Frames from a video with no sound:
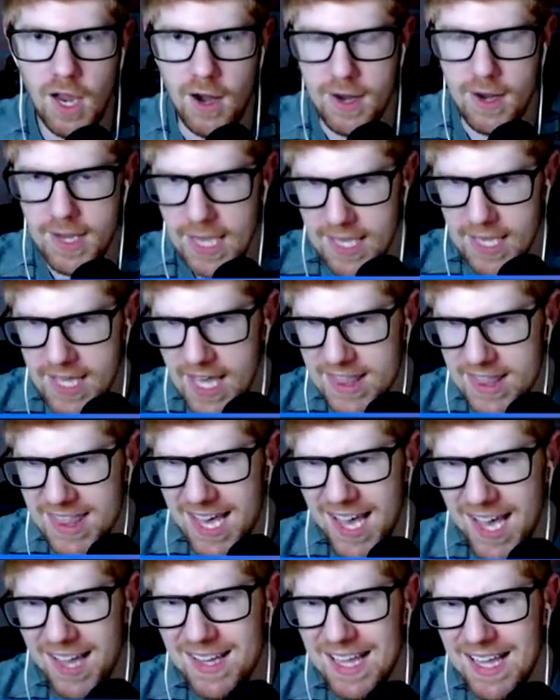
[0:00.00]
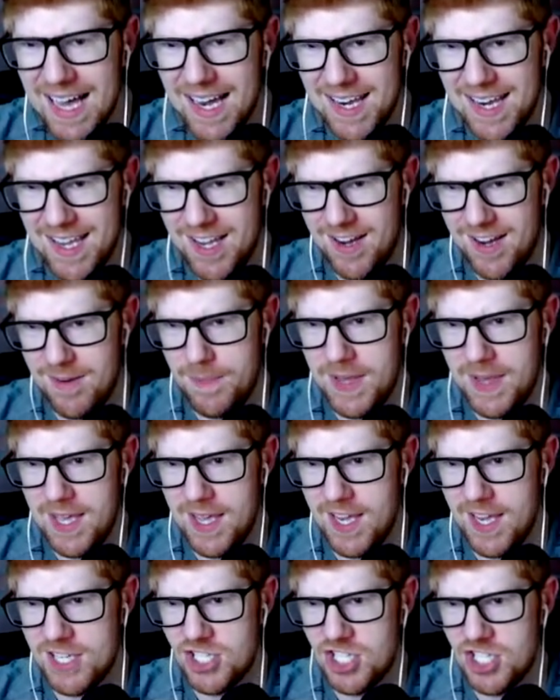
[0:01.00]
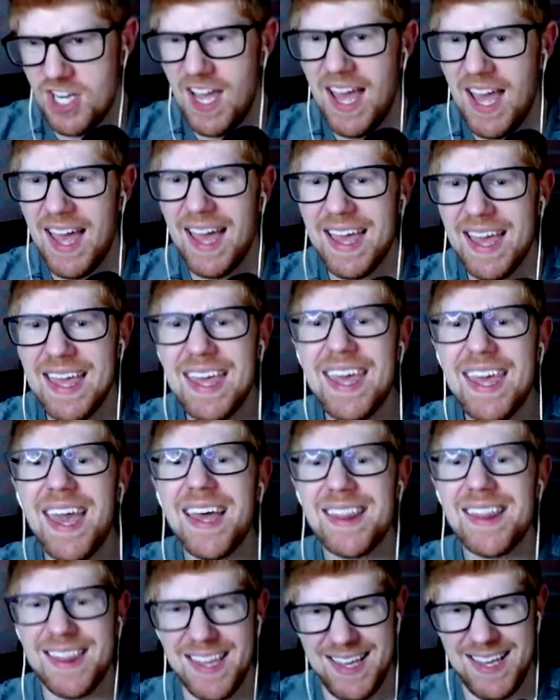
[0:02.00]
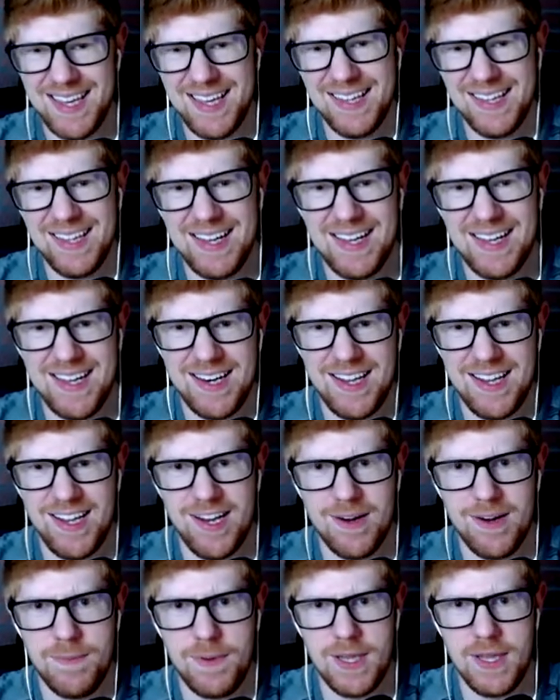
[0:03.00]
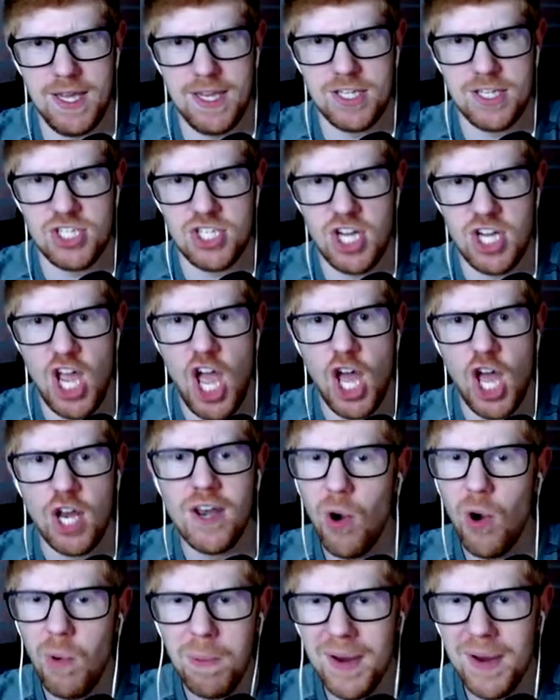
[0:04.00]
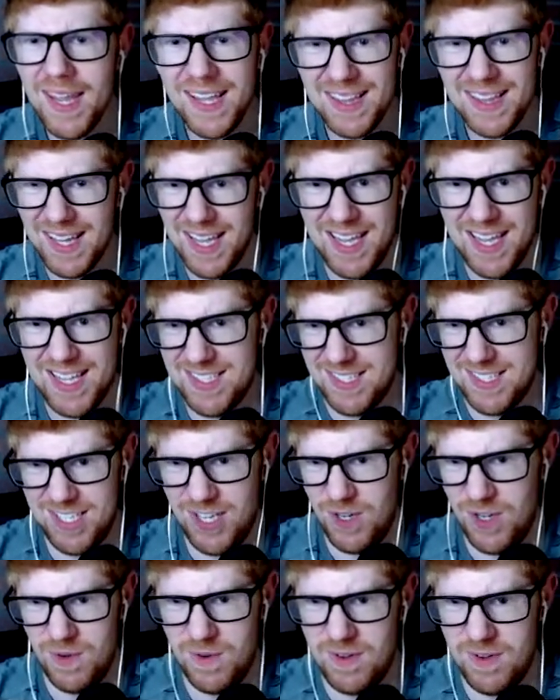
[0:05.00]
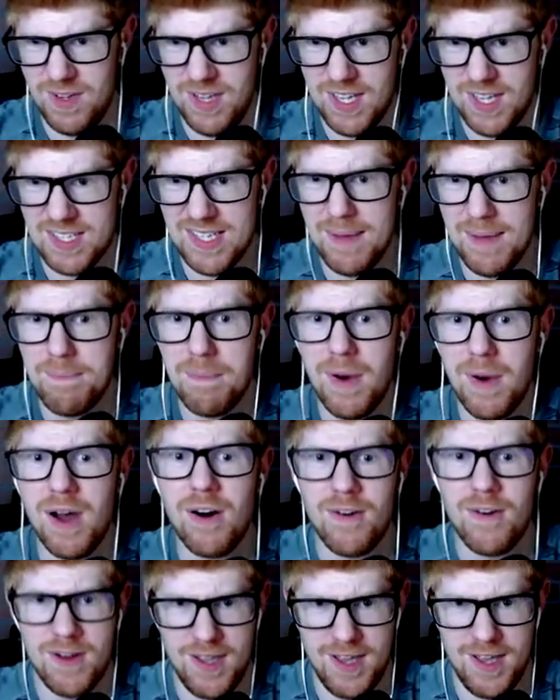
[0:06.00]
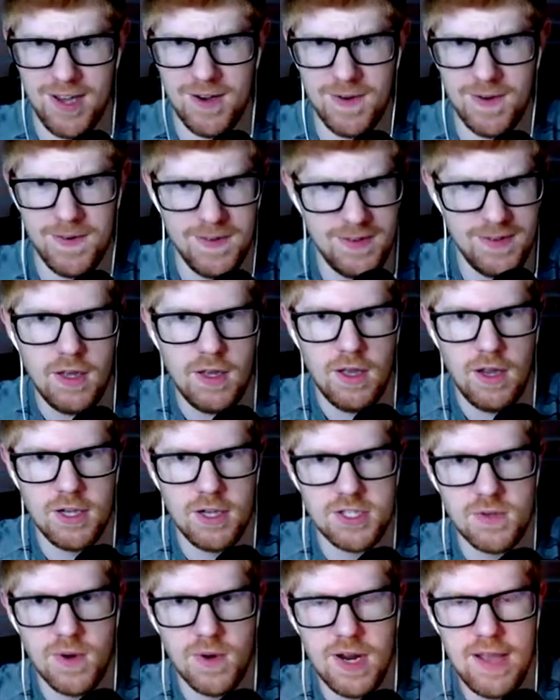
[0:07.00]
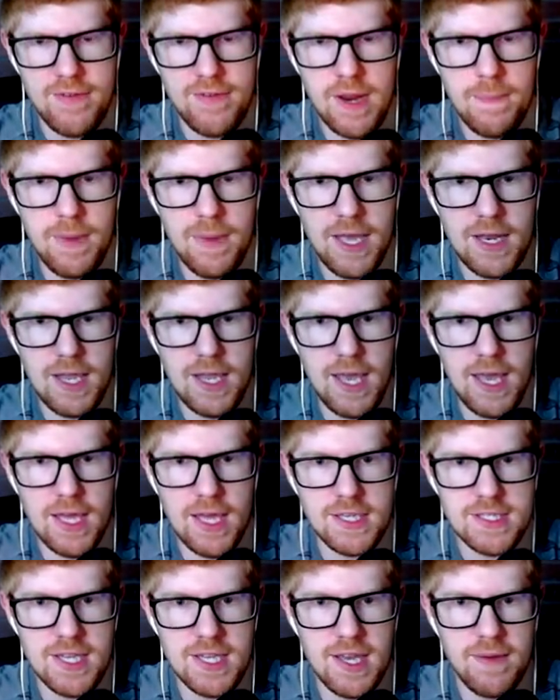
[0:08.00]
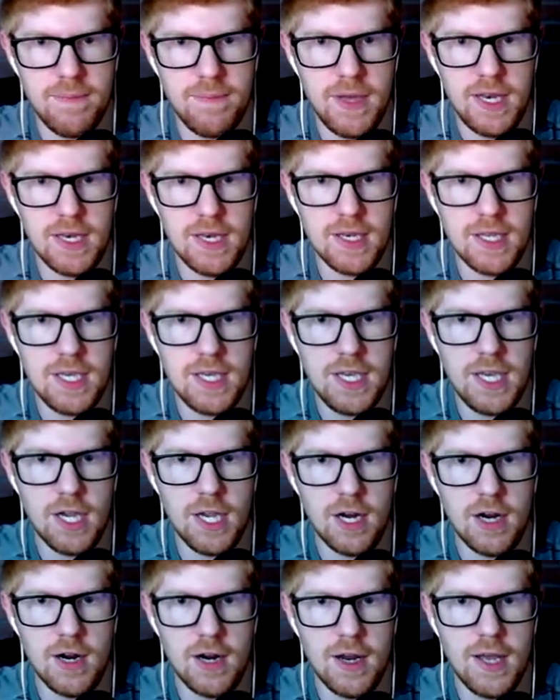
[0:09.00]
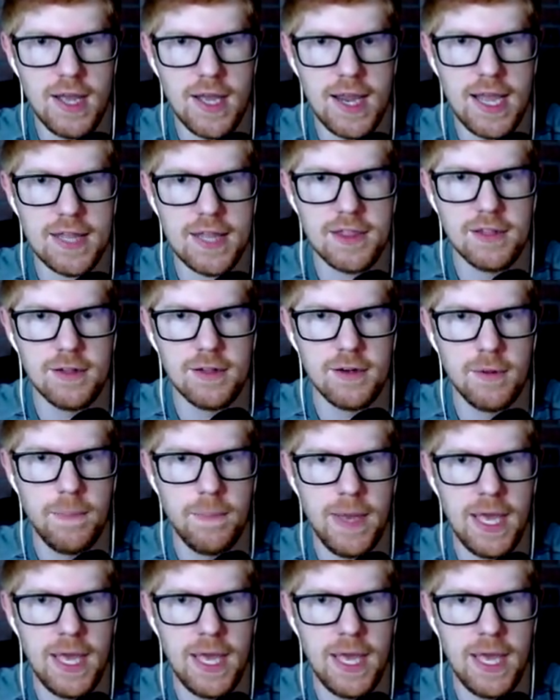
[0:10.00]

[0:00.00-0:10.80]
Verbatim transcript: right, yeah, get the hell out of here, Peach. Get the hell out of here, Peach. Nobody likes you except Mario. All right, so where haven't I been yet? I've been in here. I got the little